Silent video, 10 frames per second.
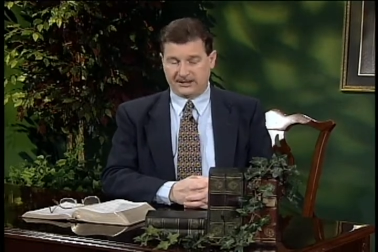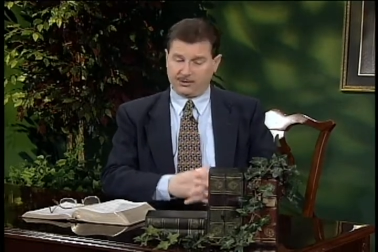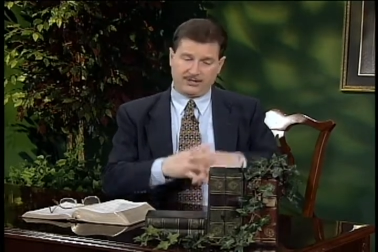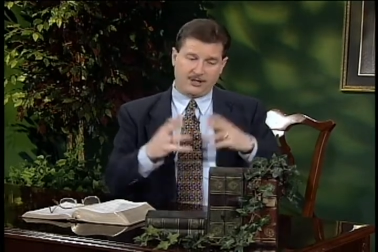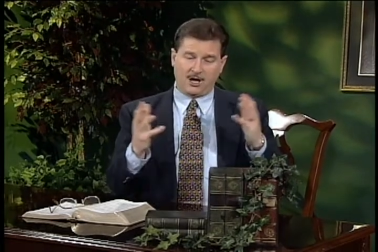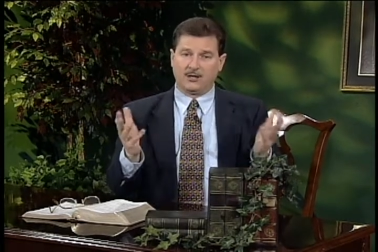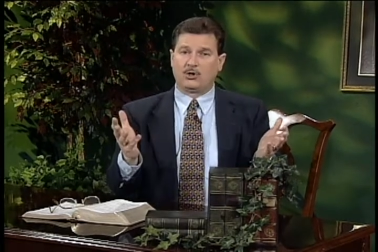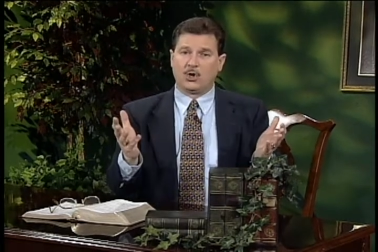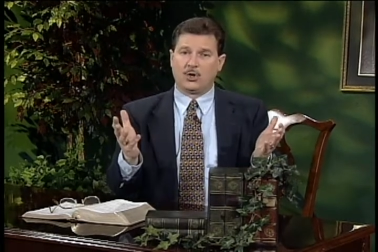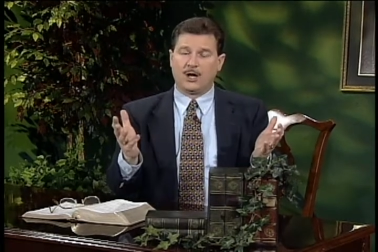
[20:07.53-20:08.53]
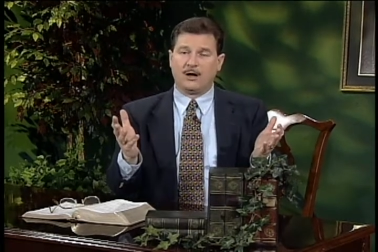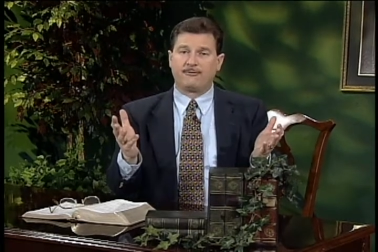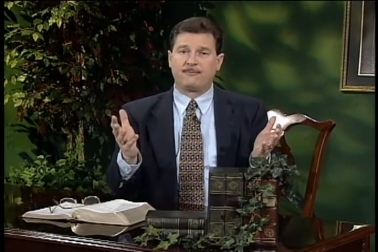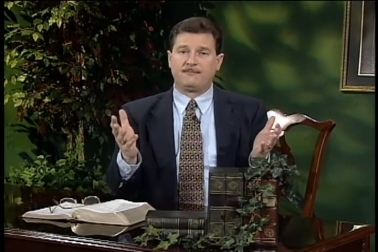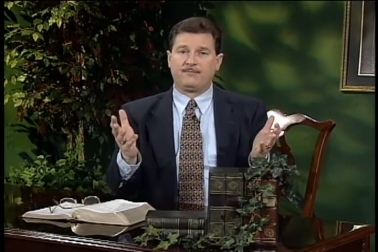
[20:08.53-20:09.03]
So it's not unheard of
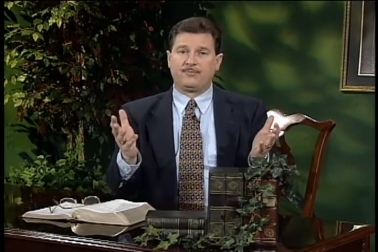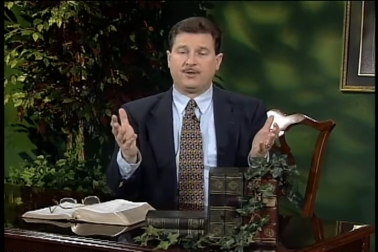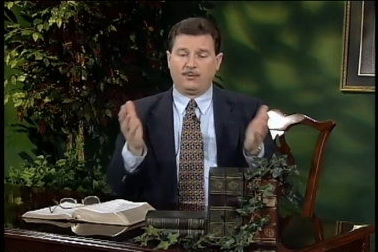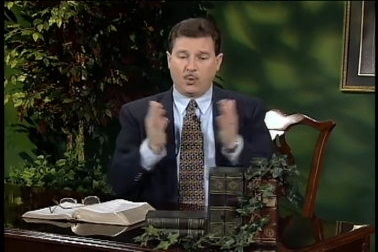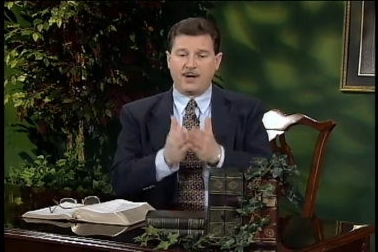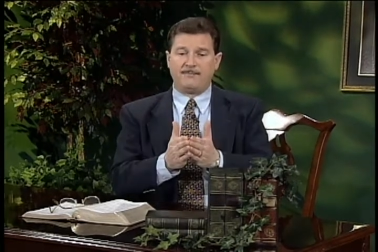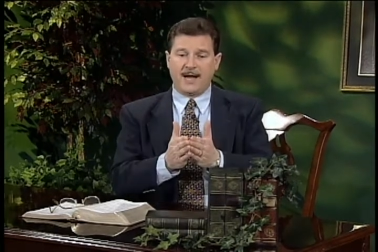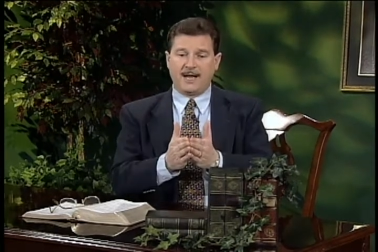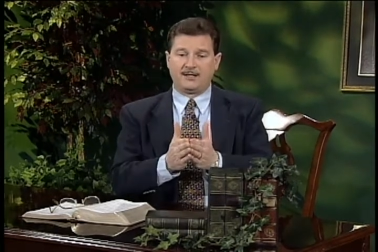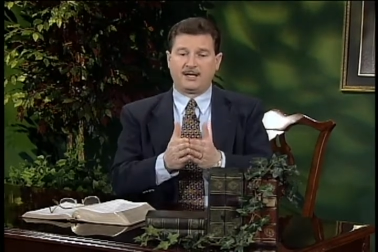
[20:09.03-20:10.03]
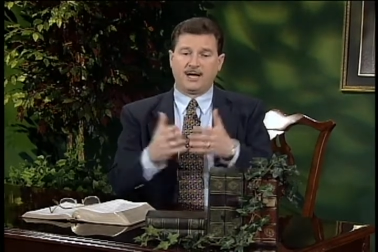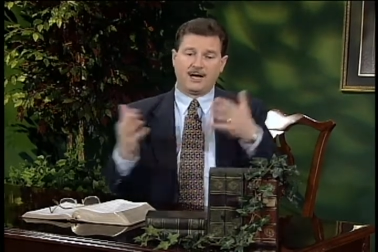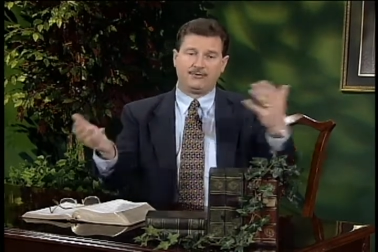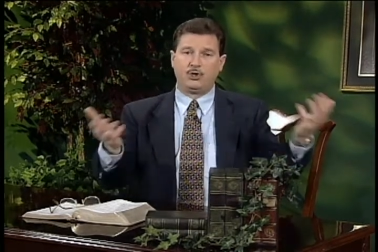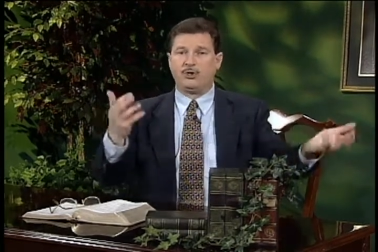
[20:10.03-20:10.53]
that one man can
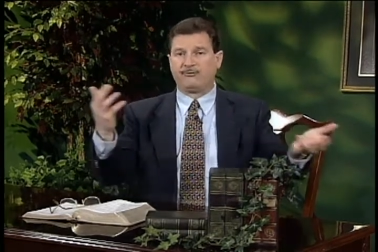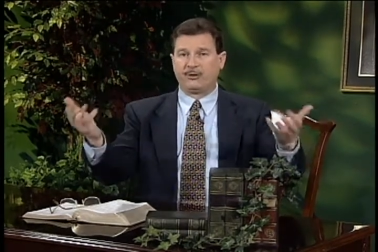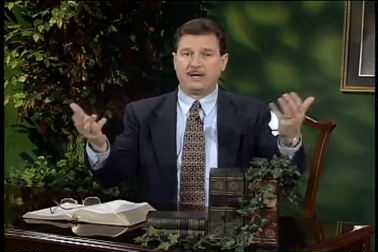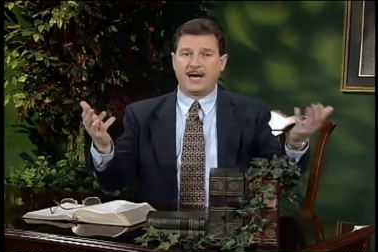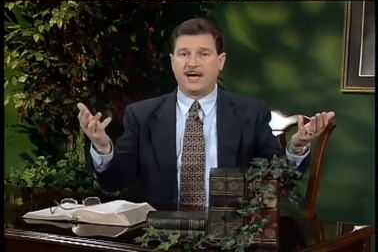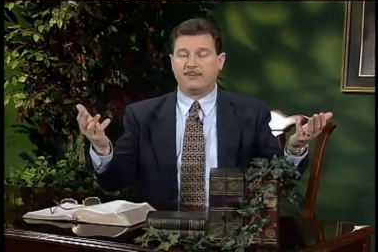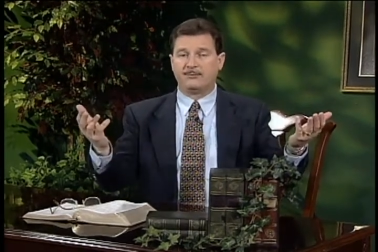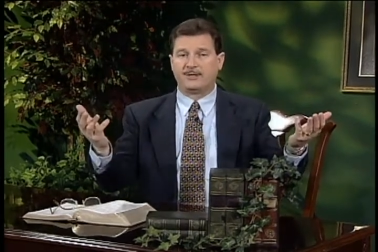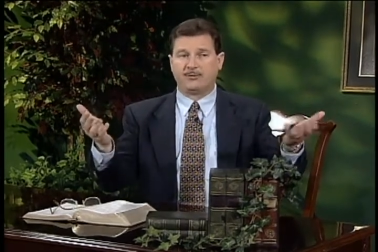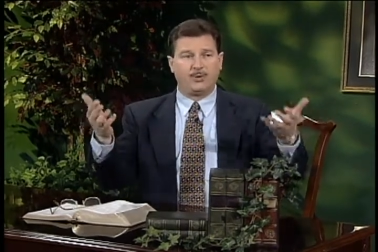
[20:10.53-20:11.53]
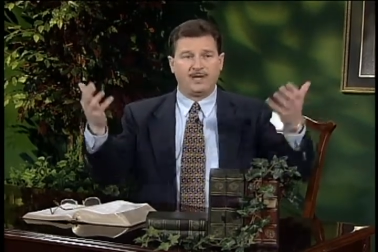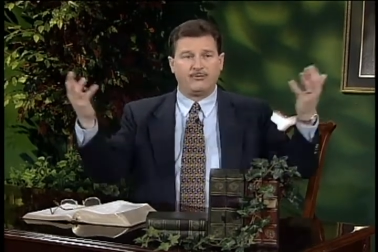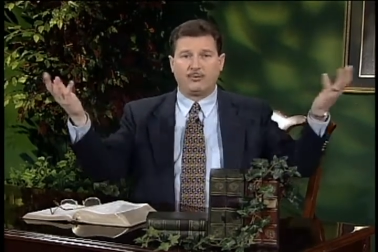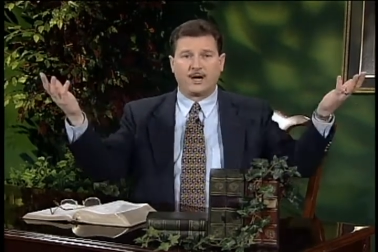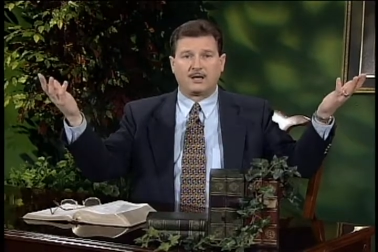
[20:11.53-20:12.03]
have two different names, and we
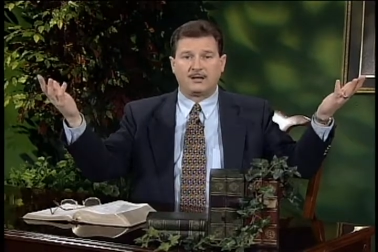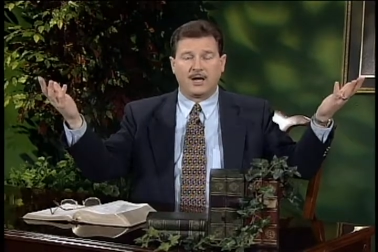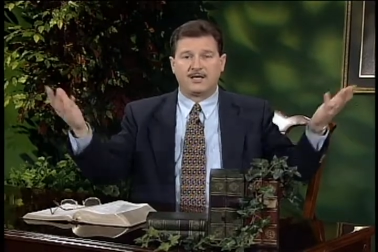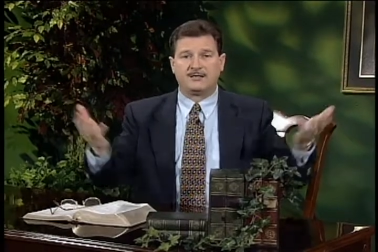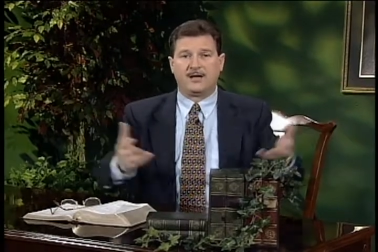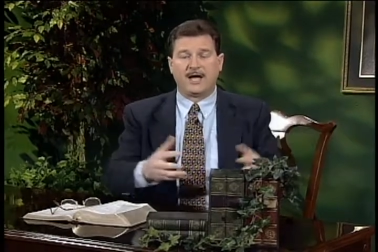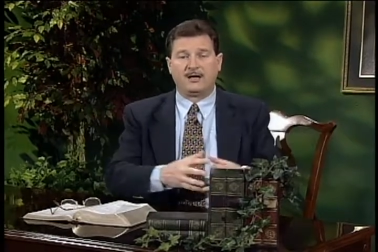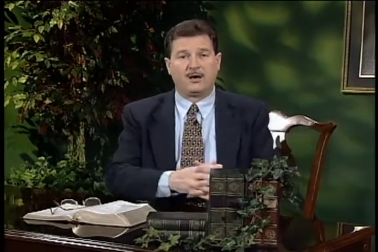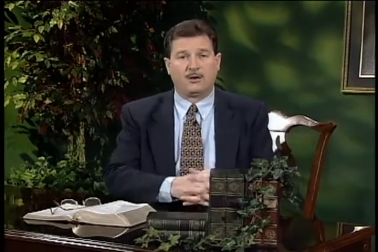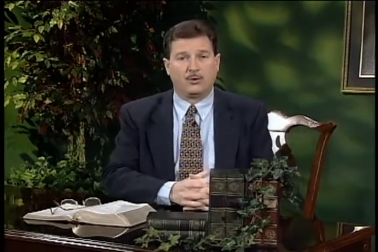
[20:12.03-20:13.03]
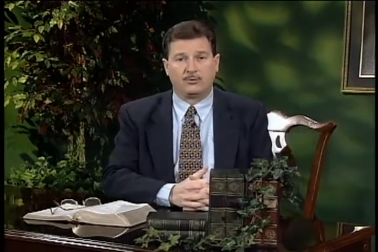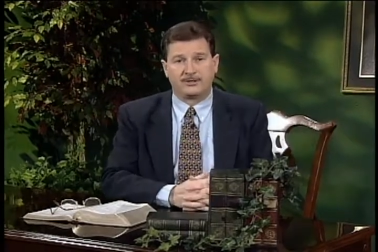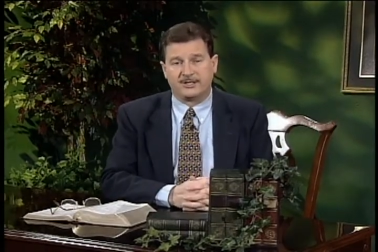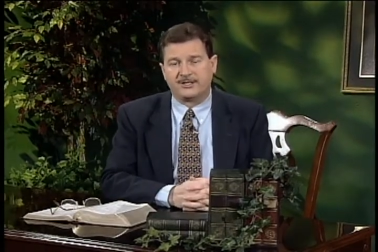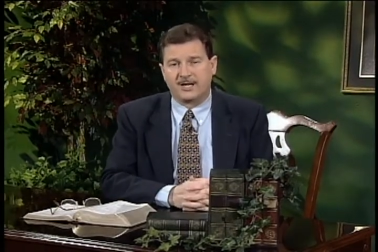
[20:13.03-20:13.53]
even recognize that in our own
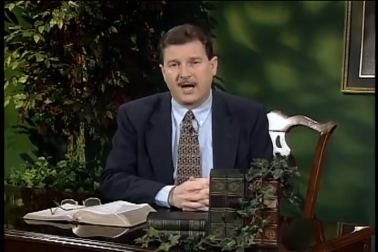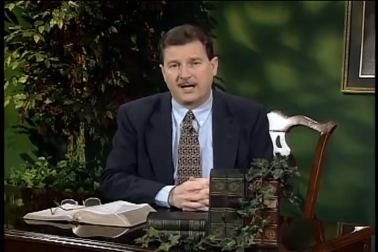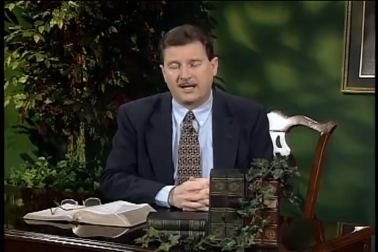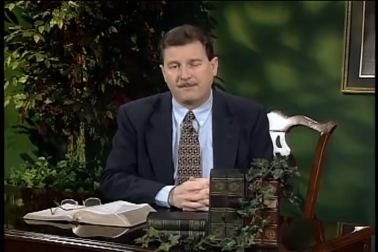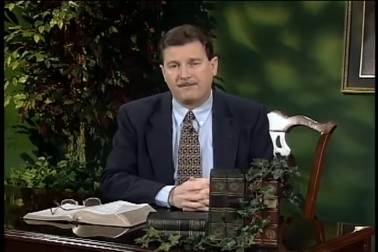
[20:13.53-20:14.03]
society.